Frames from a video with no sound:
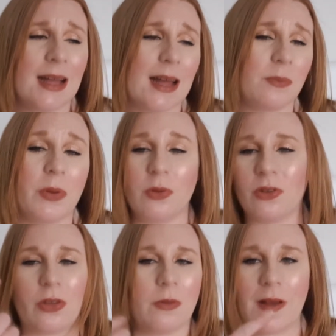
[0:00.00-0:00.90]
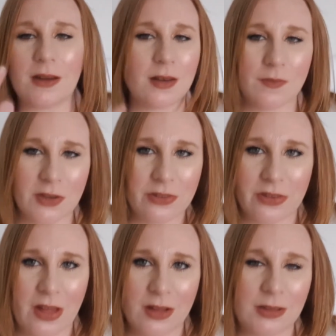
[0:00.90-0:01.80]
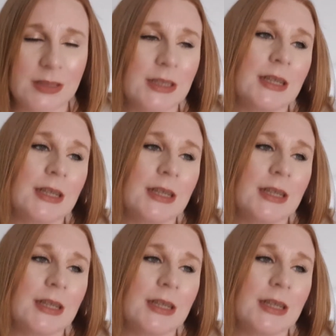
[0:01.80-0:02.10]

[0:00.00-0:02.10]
And we were just going around in a vicious circle.